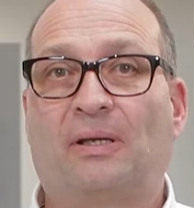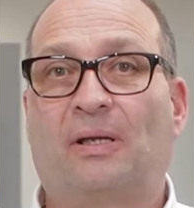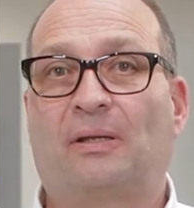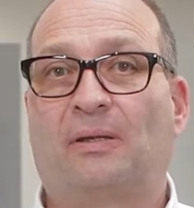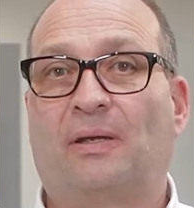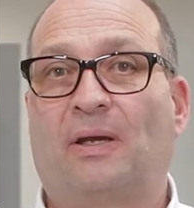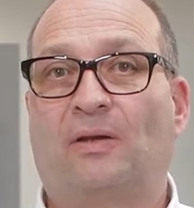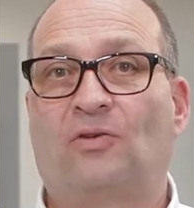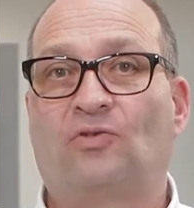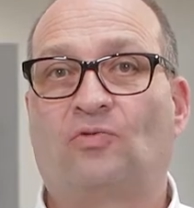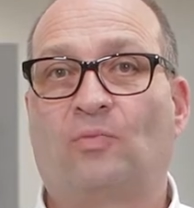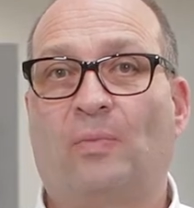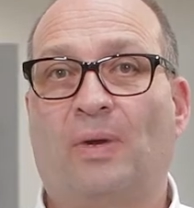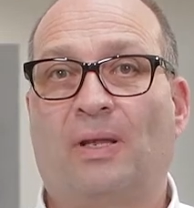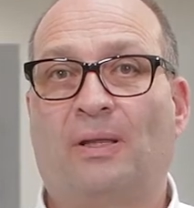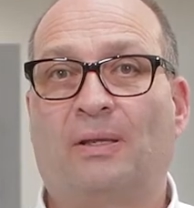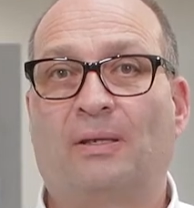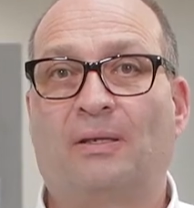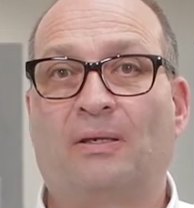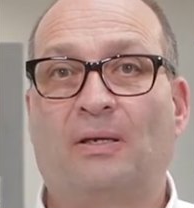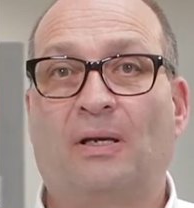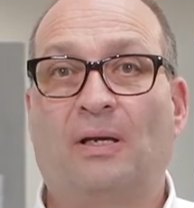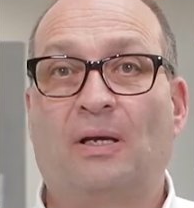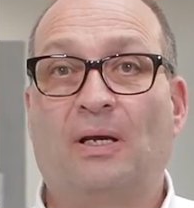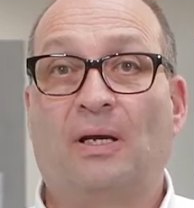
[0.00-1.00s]

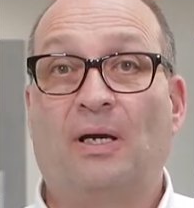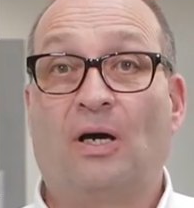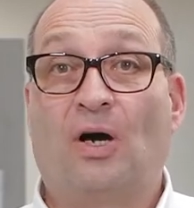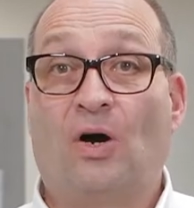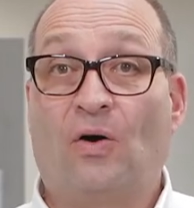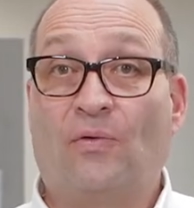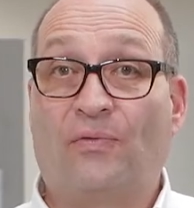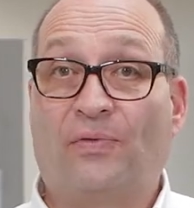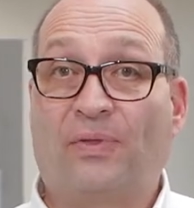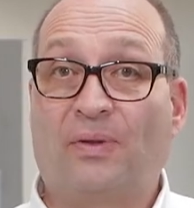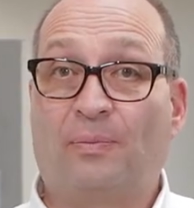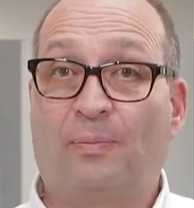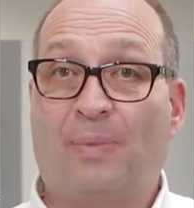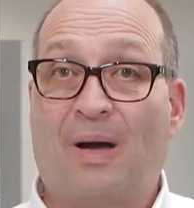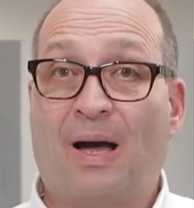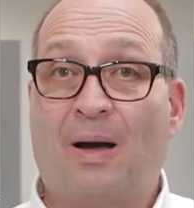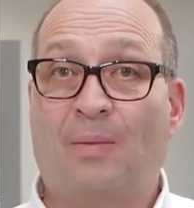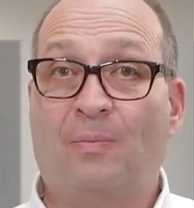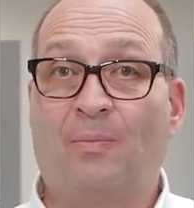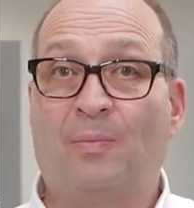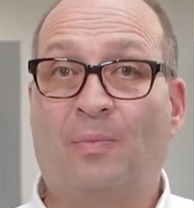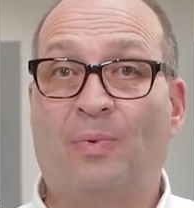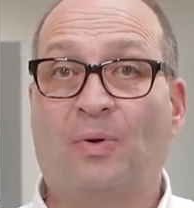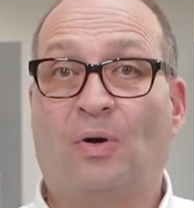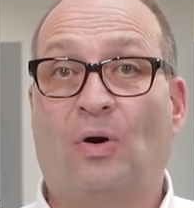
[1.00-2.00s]
attachment of the
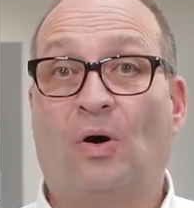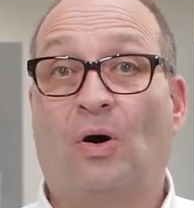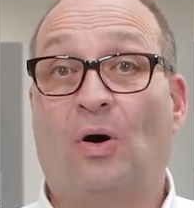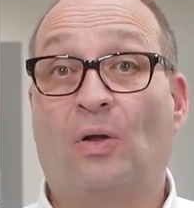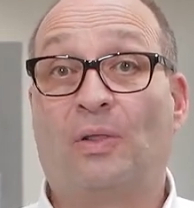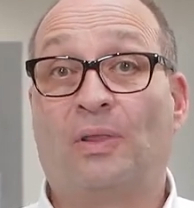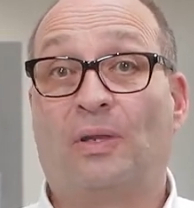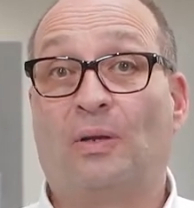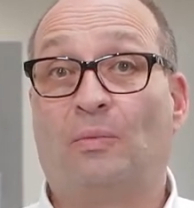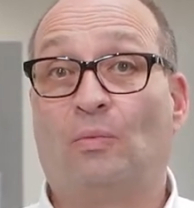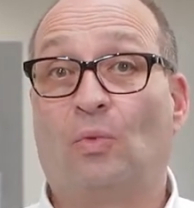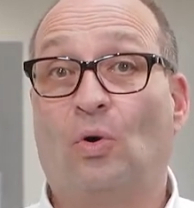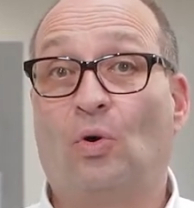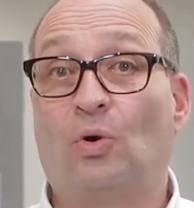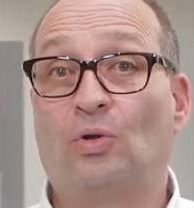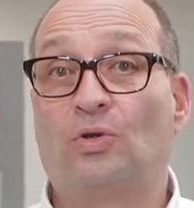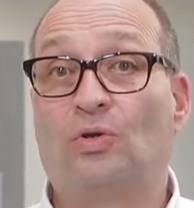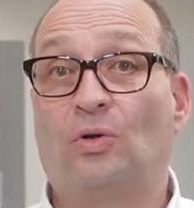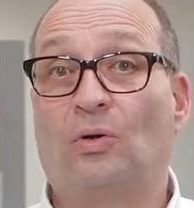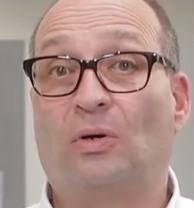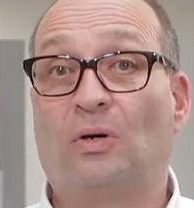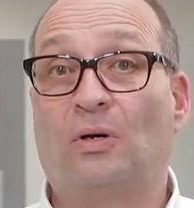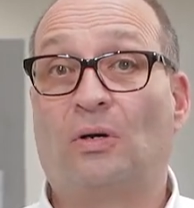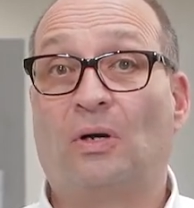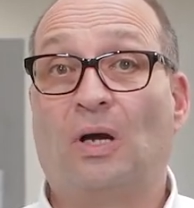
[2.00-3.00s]
pump on the
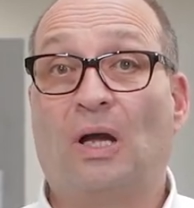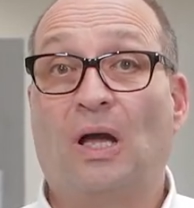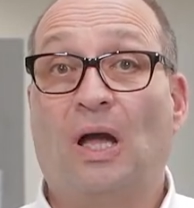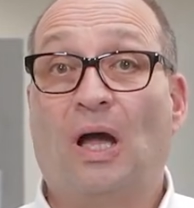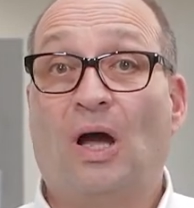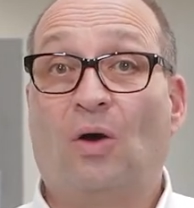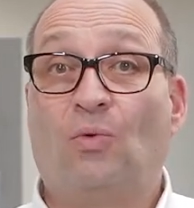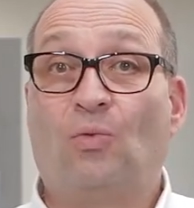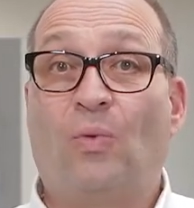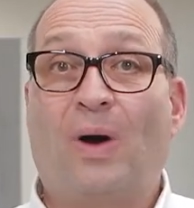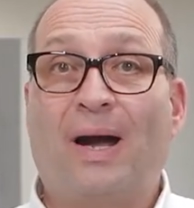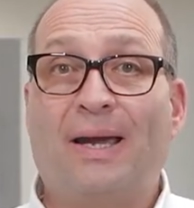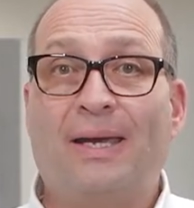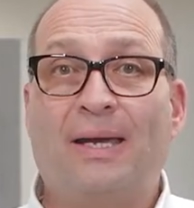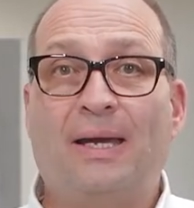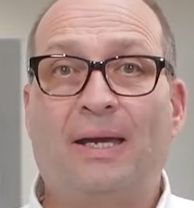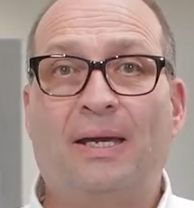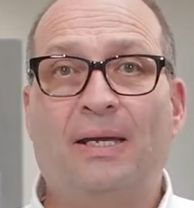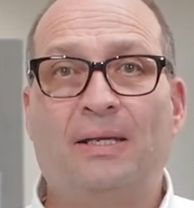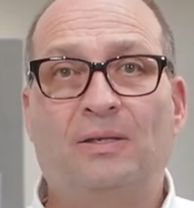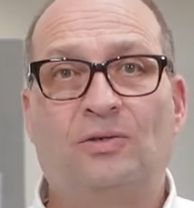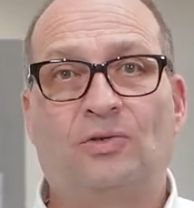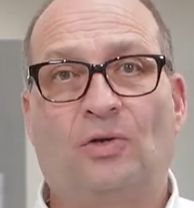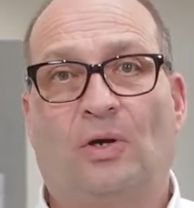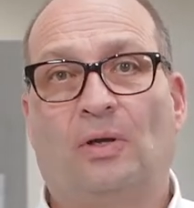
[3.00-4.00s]
motor via
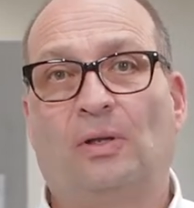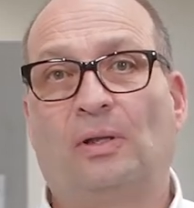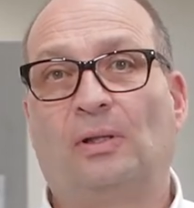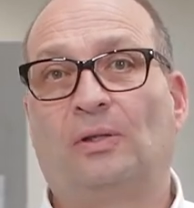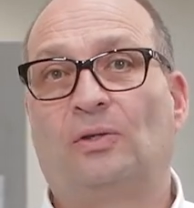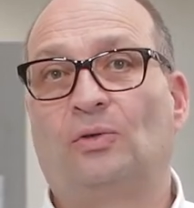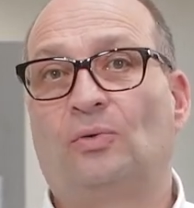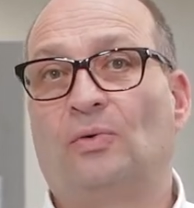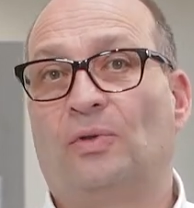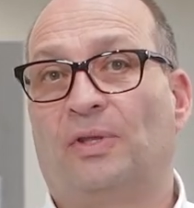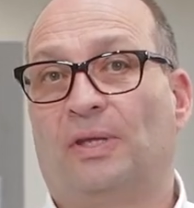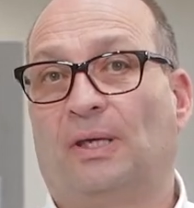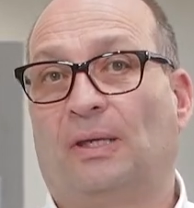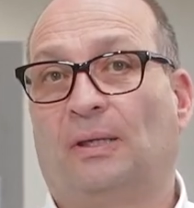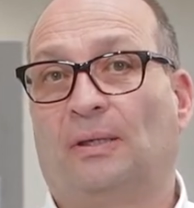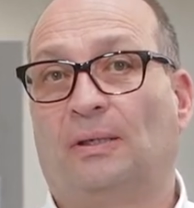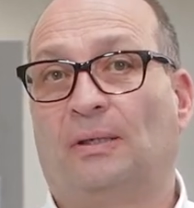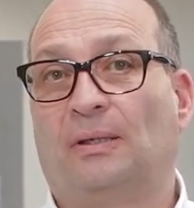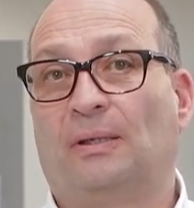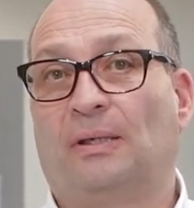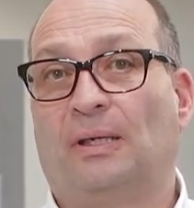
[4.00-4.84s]
internal toothing.